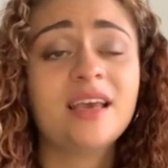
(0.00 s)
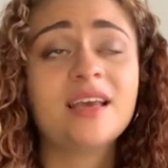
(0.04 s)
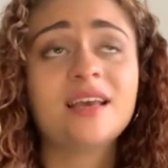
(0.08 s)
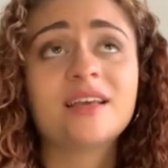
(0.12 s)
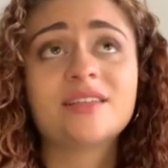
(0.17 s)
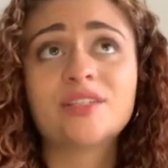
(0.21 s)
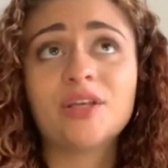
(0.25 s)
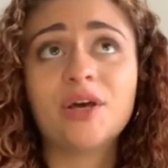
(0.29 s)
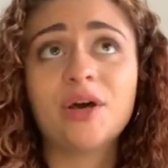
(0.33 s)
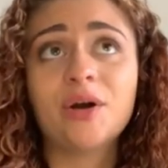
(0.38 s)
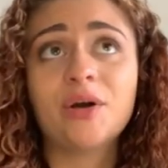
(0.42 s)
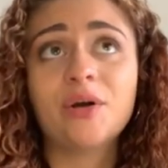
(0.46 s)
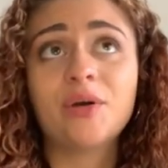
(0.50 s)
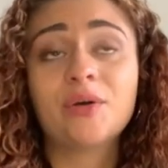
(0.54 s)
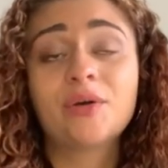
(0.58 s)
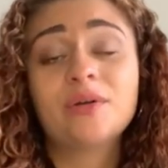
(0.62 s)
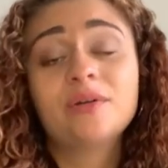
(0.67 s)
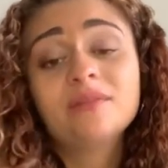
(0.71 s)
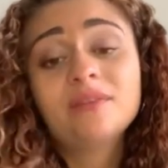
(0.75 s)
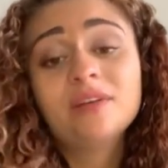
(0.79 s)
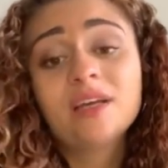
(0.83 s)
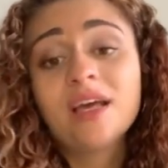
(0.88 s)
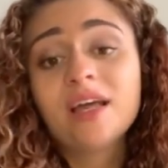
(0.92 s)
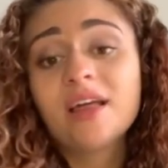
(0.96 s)
So
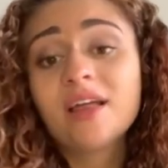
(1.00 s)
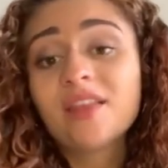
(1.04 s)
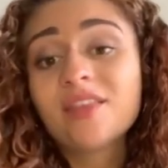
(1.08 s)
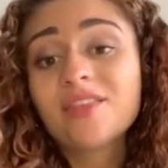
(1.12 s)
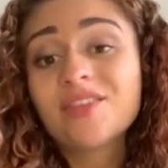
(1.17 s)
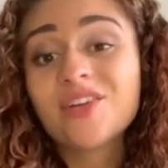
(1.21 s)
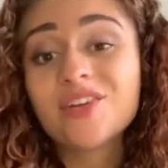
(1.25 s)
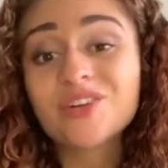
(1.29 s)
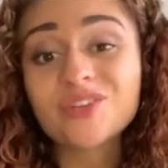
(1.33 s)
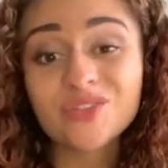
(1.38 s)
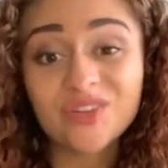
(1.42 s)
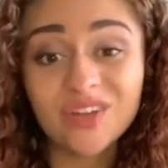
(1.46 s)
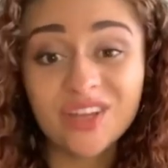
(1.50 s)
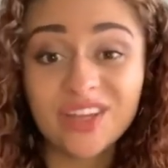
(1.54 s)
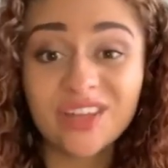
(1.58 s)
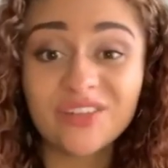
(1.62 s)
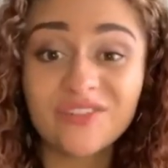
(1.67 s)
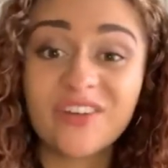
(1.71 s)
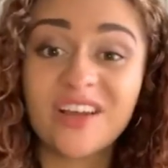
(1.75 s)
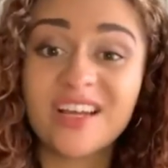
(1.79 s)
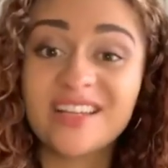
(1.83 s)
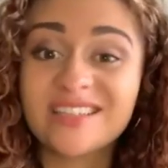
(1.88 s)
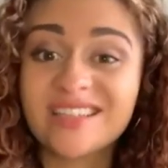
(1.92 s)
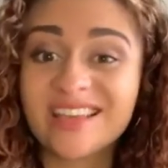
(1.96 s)
there's really good
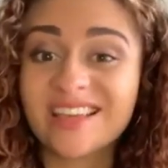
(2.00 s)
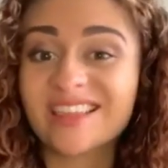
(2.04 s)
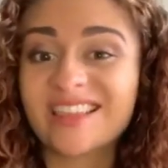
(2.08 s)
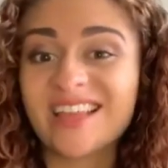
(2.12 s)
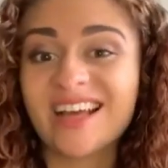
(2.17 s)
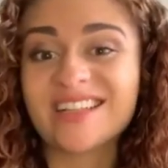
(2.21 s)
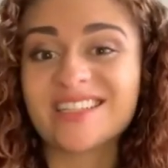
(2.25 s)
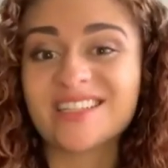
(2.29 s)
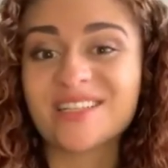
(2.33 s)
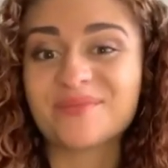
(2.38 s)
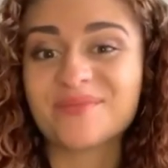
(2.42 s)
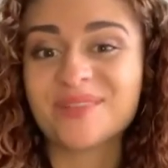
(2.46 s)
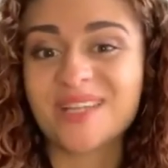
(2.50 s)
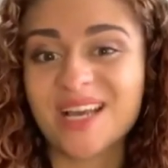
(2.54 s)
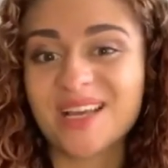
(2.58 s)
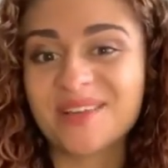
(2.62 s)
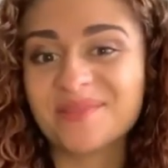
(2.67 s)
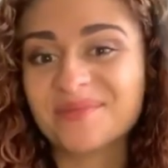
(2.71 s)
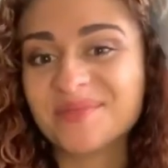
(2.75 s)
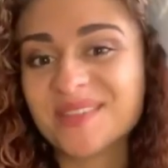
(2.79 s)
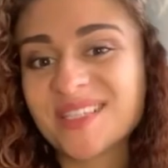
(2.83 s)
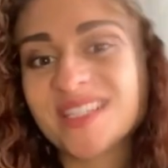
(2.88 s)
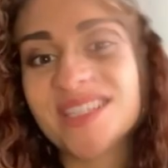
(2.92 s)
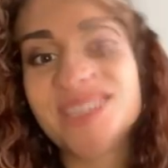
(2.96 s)
finds like that
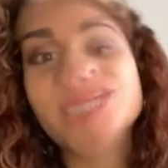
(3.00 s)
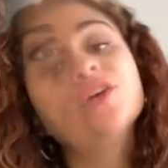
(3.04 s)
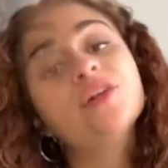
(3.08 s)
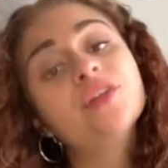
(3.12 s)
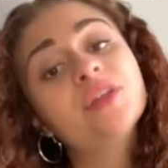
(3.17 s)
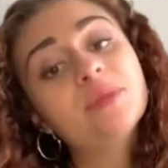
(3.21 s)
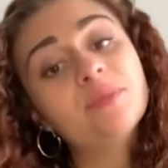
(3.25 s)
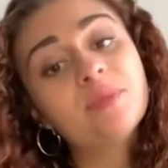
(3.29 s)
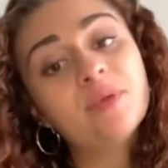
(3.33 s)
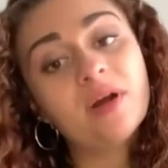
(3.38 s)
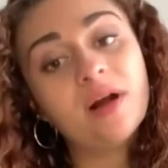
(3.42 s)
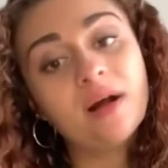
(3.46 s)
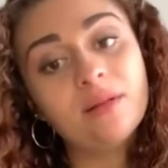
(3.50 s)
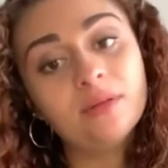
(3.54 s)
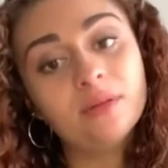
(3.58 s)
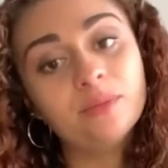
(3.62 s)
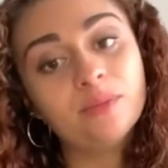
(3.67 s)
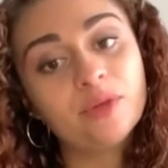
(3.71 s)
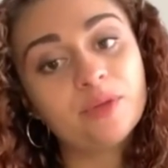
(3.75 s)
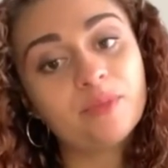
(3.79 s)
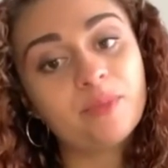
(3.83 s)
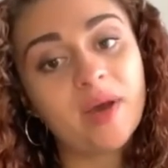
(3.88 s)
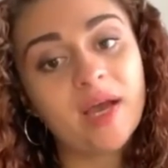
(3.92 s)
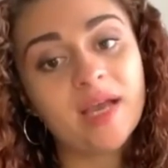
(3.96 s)
sometimes. The only problem
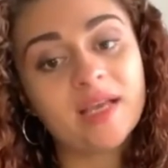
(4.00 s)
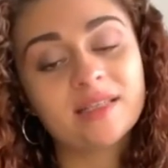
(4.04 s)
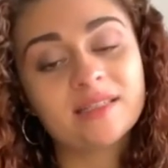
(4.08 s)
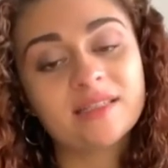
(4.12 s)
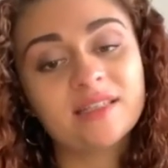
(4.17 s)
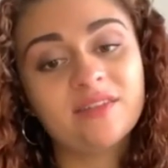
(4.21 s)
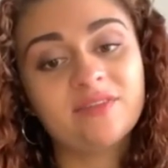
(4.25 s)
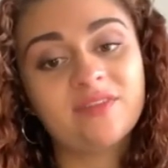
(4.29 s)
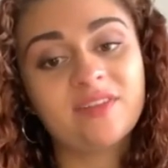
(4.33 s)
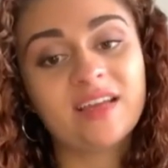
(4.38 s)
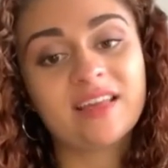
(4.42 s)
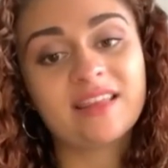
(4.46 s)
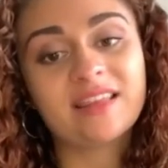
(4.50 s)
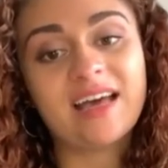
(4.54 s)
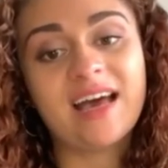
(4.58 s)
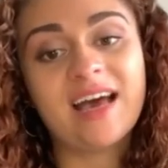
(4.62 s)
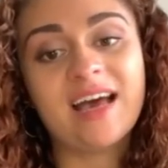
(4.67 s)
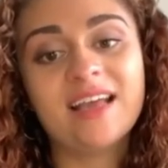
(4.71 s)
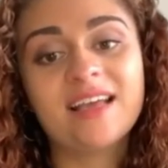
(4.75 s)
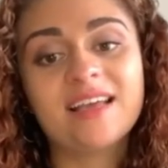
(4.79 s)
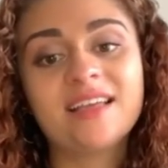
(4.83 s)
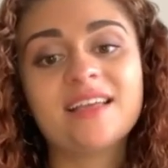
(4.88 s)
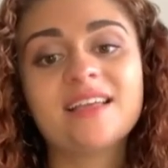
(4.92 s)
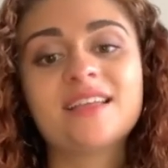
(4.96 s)
with buying stuff like
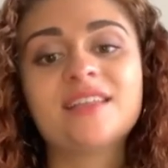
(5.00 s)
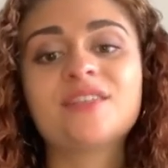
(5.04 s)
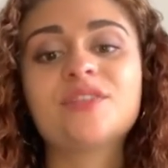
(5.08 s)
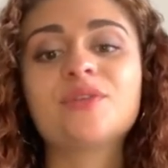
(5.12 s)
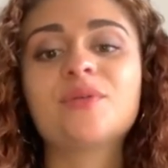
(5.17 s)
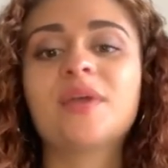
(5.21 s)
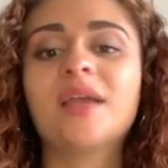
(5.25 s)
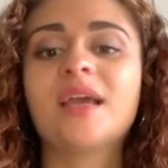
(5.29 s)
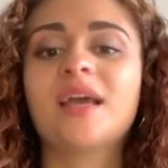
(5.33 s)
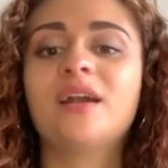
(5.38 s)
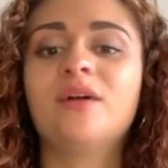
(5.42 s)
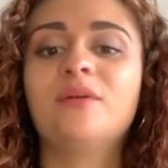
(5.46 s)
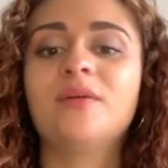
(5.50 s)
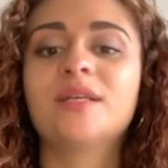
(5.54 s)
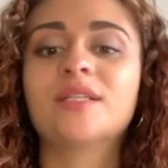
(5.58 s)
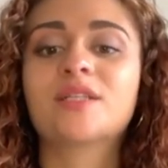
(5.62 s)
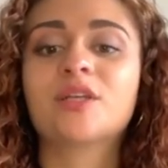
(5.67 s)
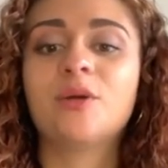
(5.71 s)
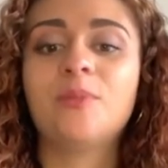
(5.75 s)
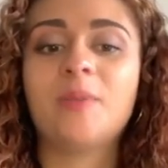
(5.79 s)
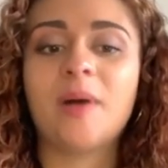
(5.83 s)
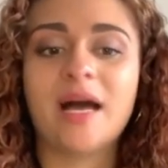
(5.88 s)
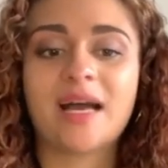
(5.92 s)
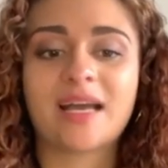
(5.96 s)
that is you can't always
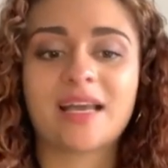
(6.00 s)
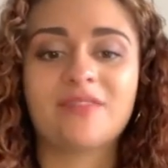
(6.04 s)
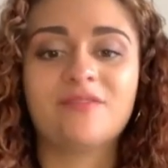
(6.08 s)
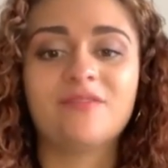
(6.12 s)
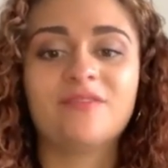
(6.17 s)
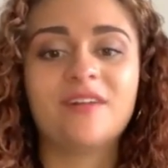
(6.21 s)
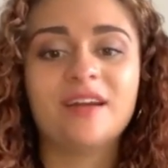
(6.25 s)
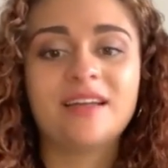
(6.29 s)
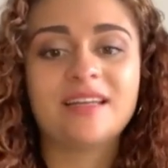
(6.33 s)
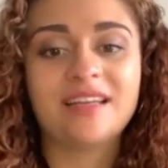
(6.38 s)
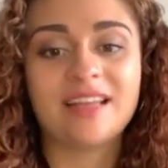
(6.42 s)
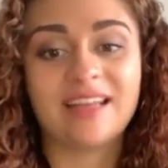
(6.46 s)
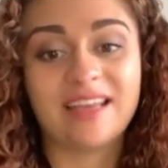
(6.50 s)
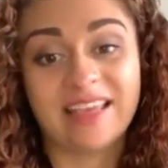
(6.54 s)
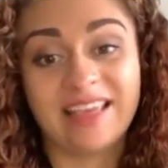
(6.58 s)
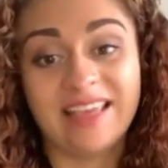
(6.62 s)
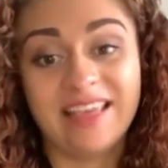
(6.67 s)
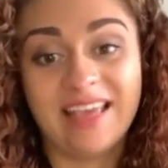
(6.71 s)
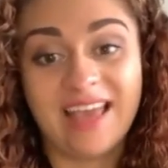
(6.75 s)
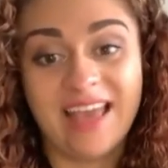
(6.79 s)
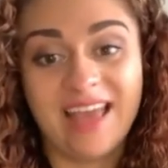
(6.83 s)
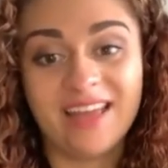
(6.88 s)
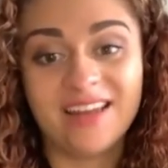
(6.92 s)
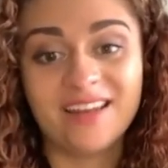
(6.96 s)
go back and find it
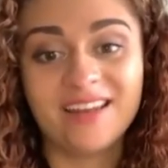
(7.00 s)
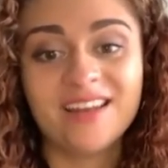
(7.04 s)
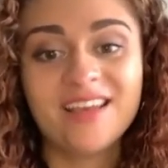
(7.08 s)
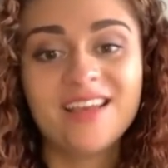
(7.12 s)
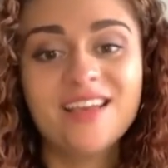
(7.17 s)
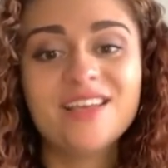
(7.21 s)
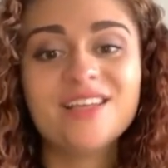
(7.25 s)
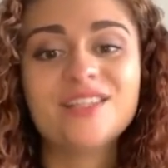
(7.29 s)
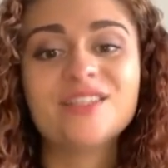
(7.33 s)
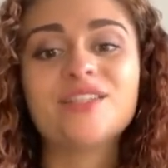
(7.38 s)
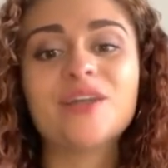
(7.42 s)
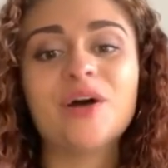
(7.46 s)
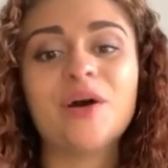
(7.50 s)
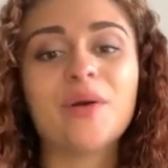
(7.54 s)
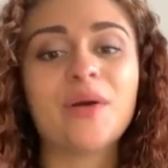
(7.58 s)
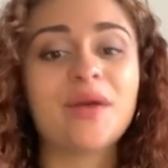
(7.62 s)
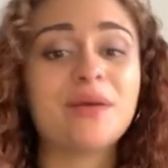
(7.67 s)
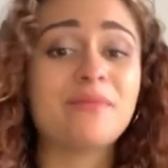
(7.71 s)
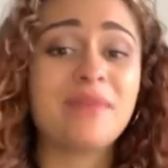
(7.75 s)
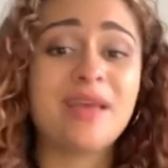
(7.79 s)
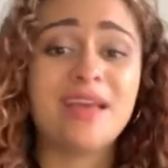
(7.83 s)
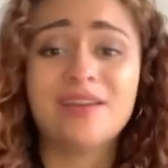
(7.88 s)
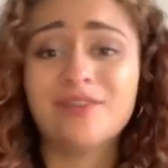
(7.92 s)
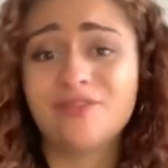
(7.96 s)
again. So it
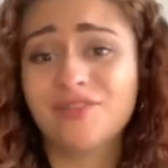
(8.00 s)
may have